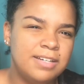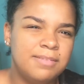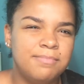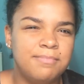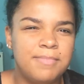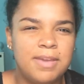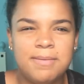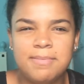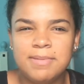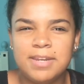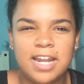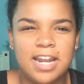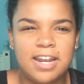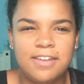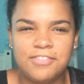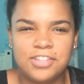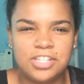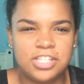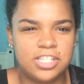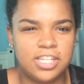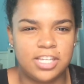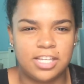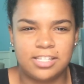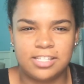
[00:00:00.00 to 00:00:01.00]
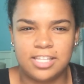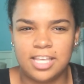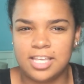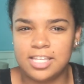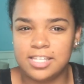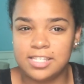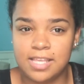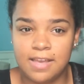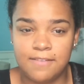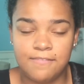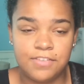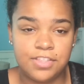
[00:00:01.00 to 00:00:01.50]
maybe not even 6th, like
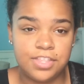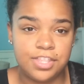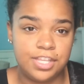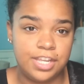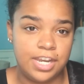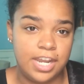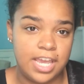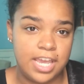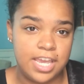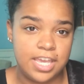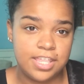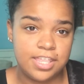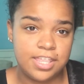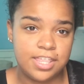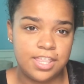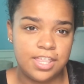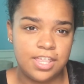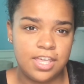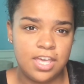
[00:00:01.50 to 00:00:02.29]
7th and 8th,